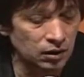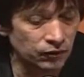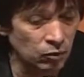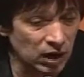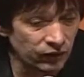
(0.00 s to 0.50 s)

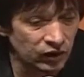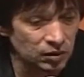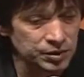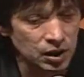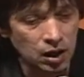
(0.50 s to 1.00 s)
my
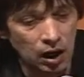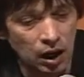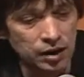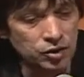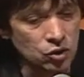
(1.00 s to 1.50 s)
films,
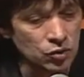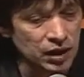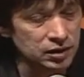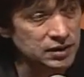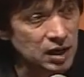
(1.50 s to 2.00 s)
I knew
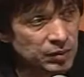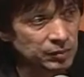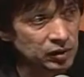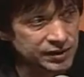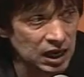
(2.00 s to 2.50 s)
that some
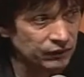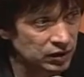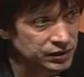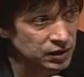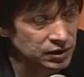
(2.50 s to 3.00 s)
people
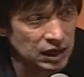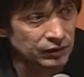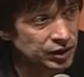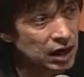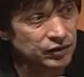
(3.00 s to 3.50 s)

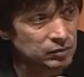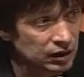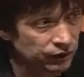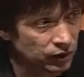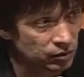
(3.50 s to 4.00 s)
suffered after my
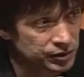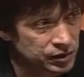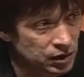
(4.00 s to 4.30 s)
films.